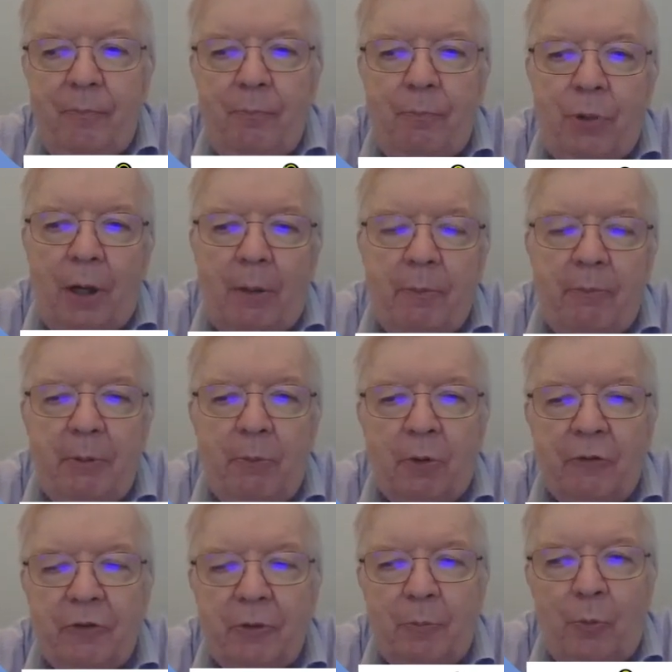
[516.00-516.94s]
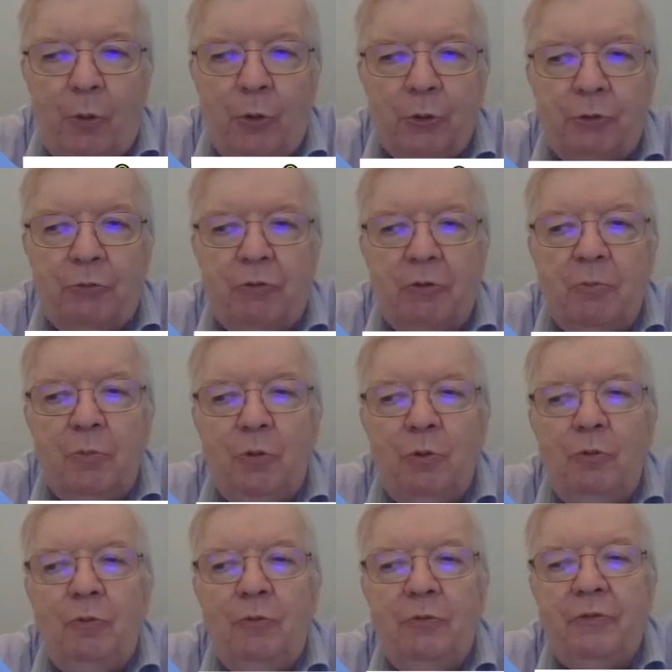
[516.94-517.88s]
probably one of the most
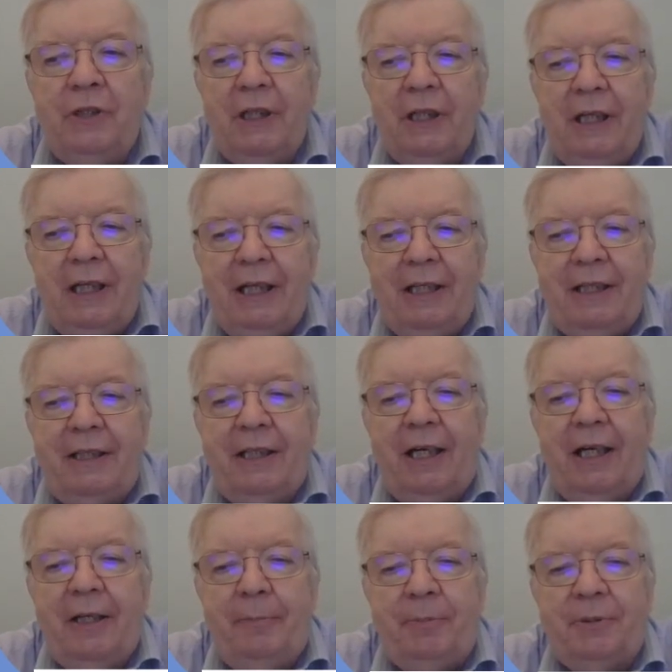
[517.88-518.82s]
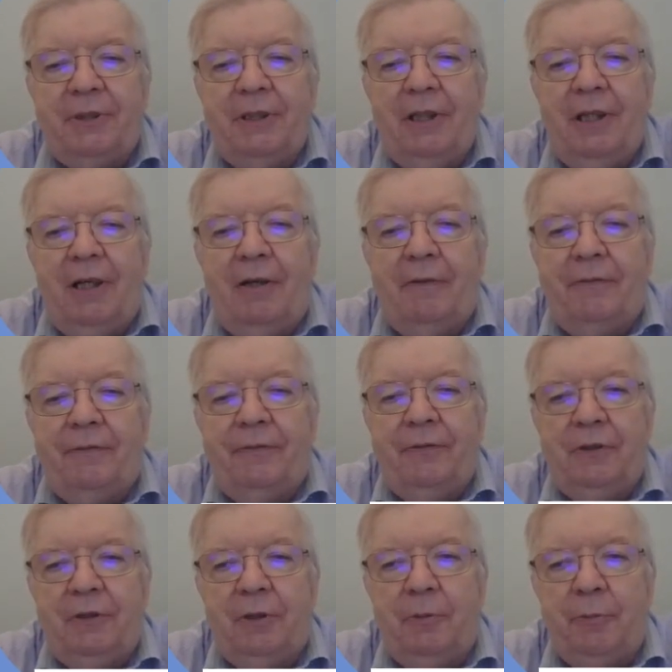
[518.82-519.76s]
removed types of
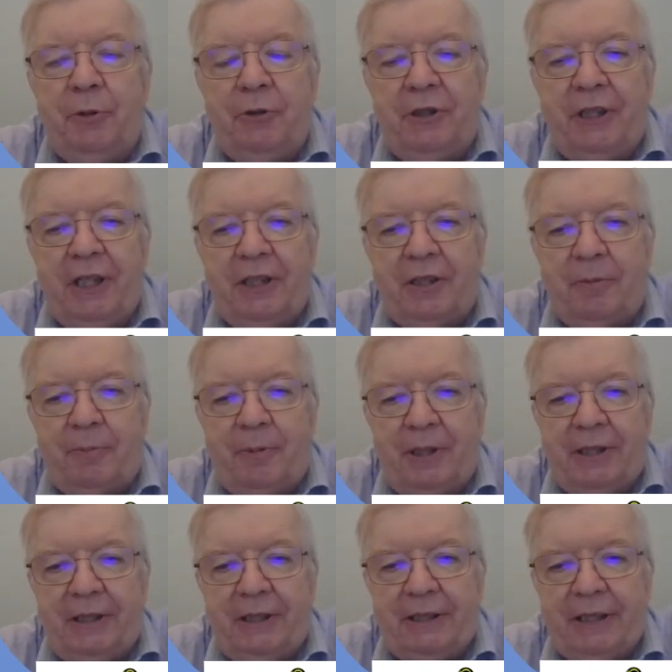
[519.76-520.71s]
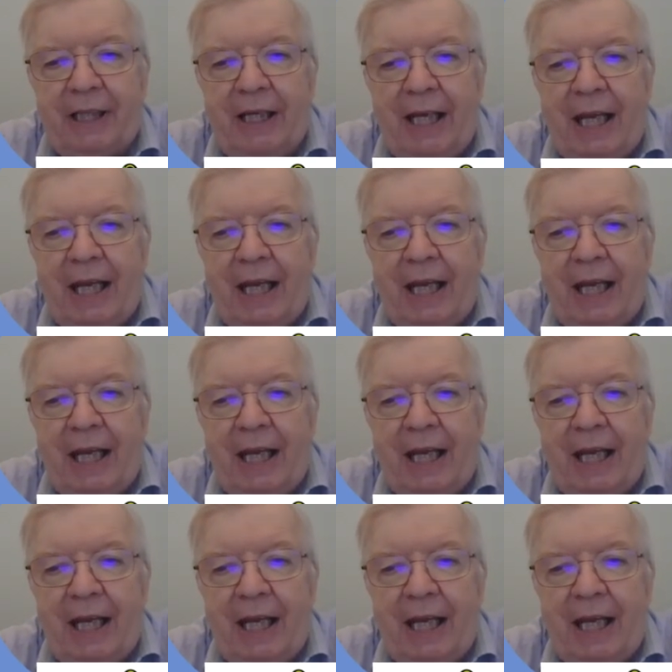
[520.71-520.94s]
community enterprise.